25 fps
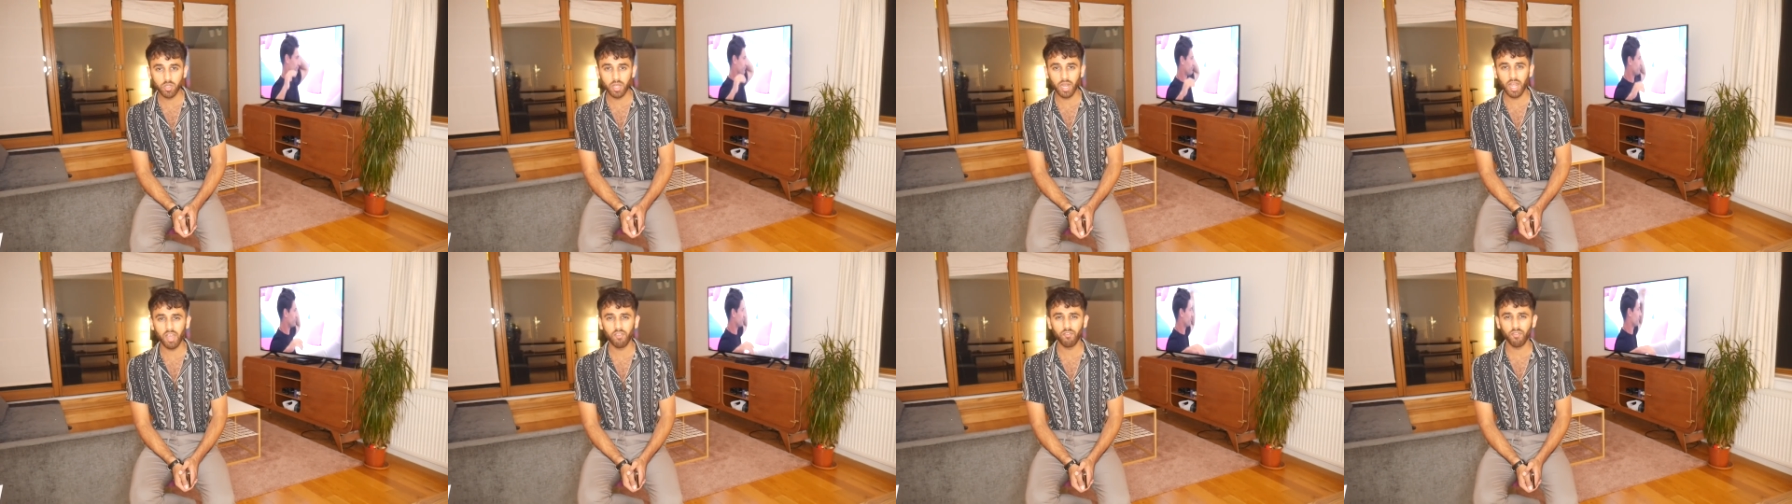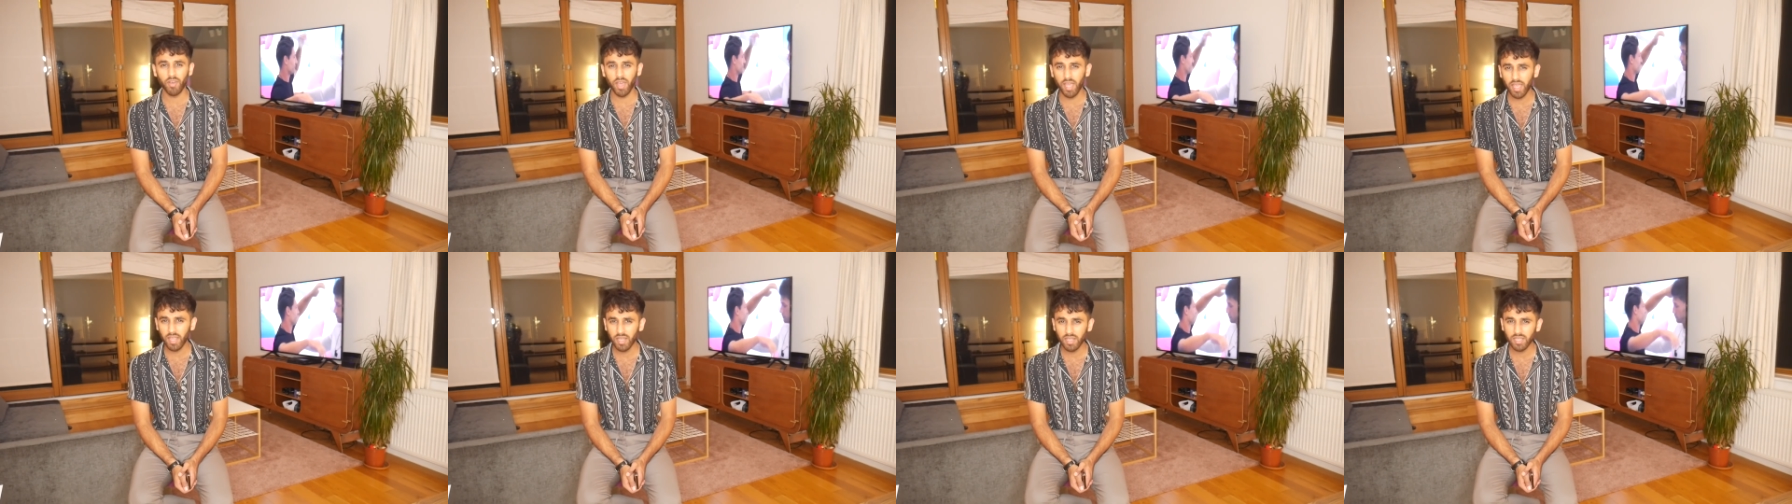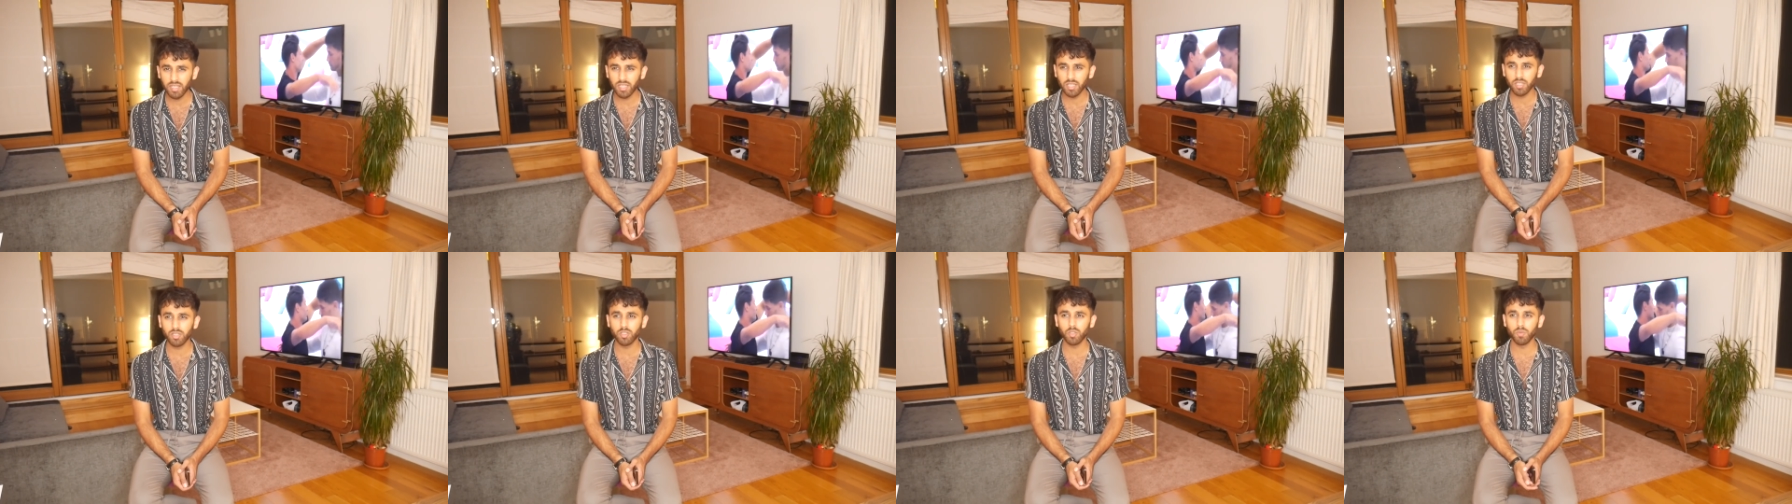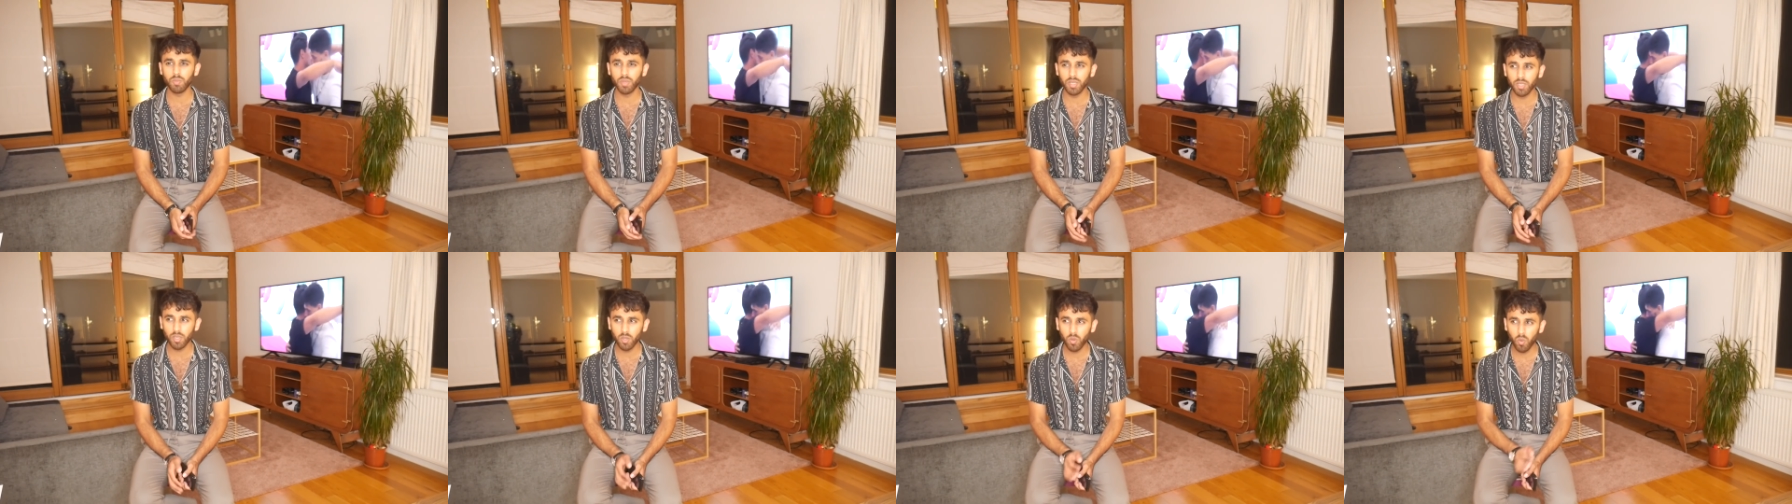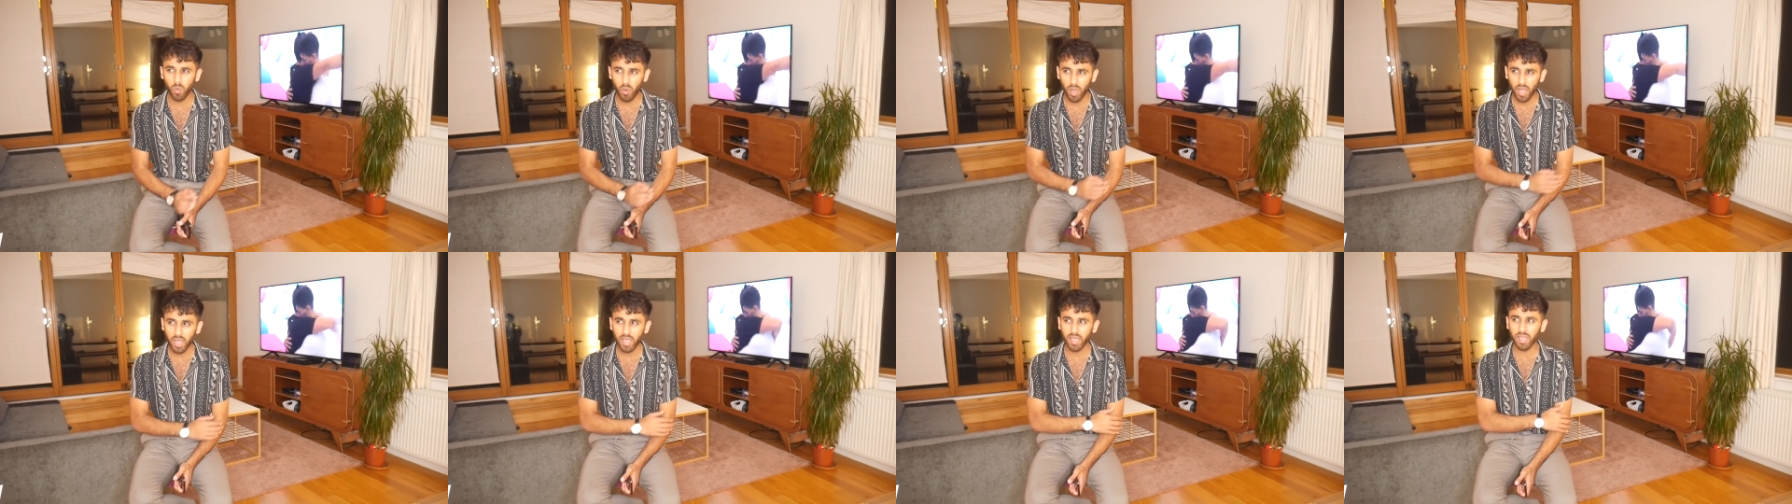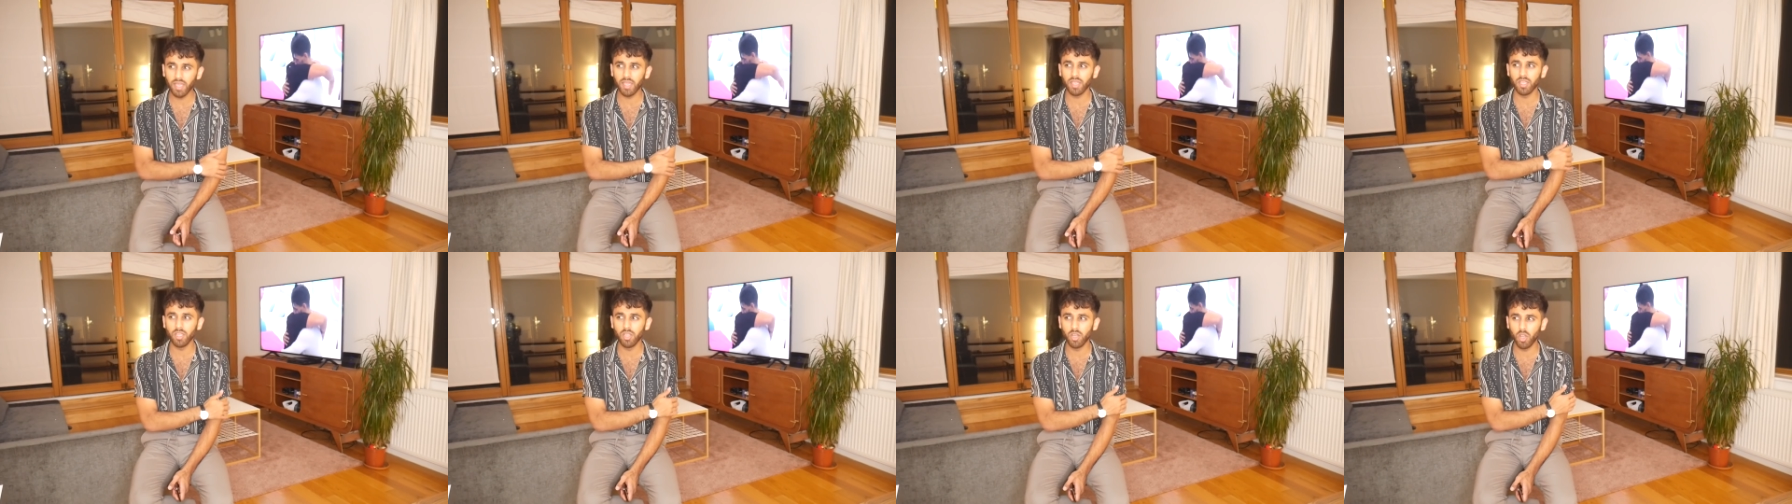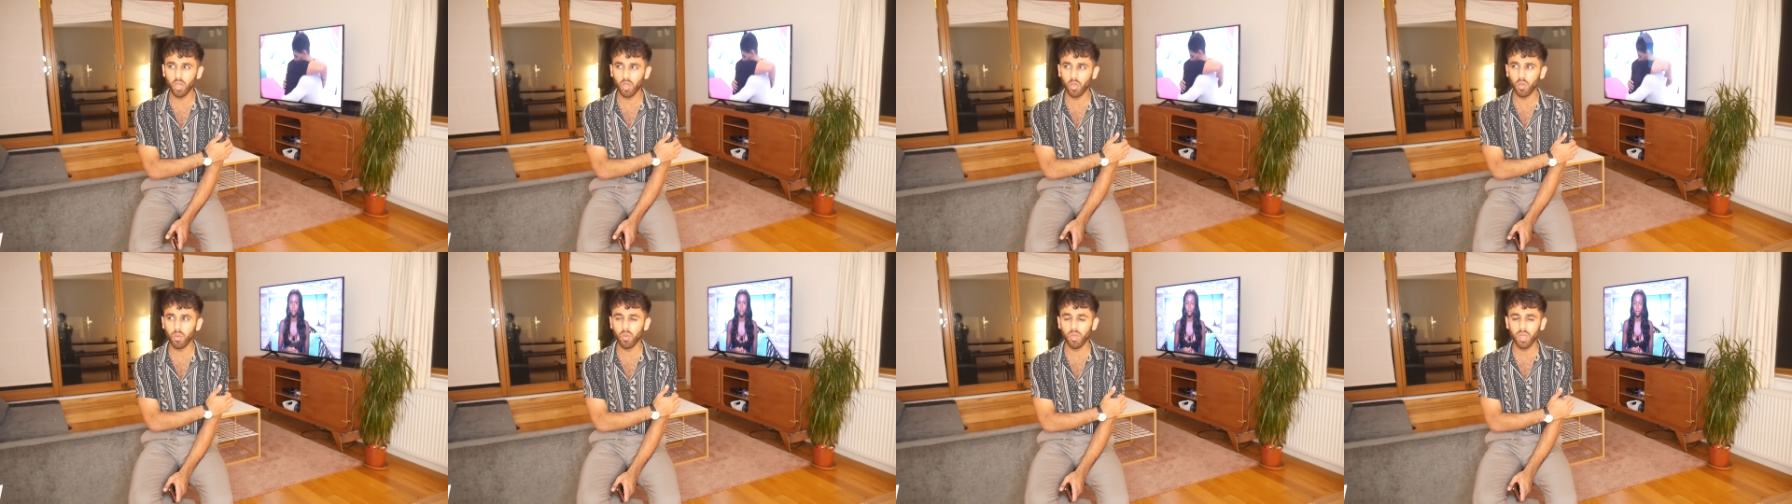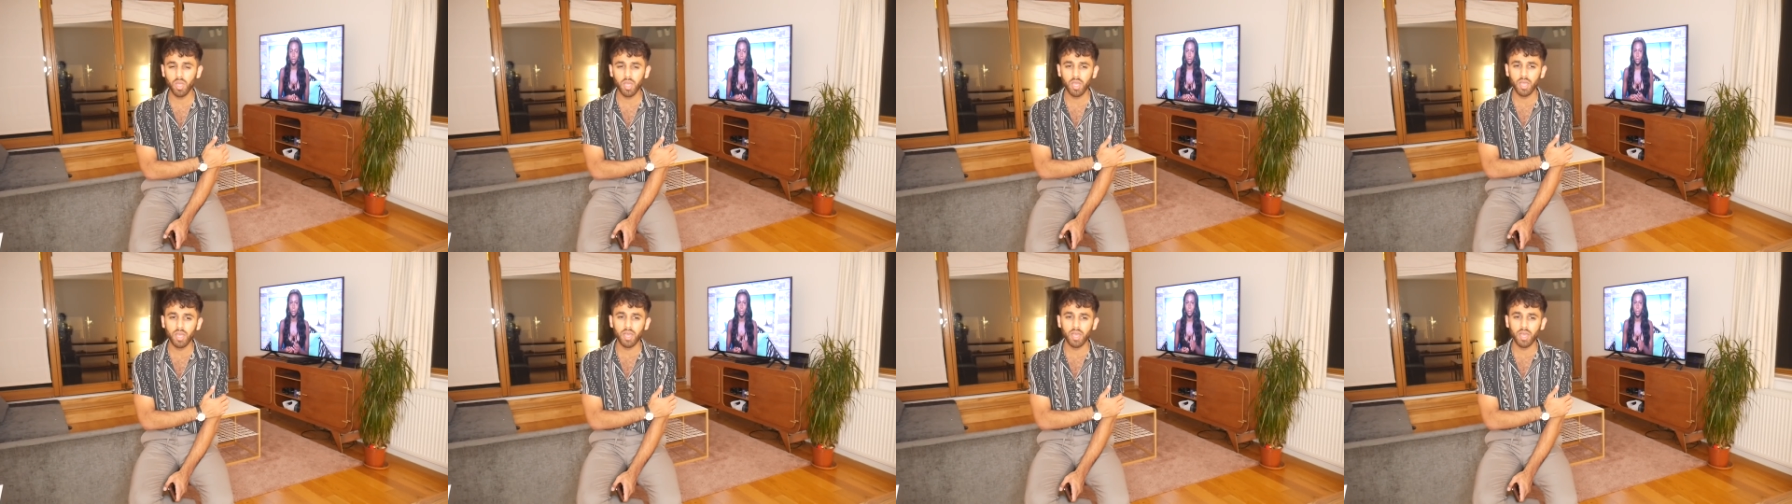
that I find to be quite, you know,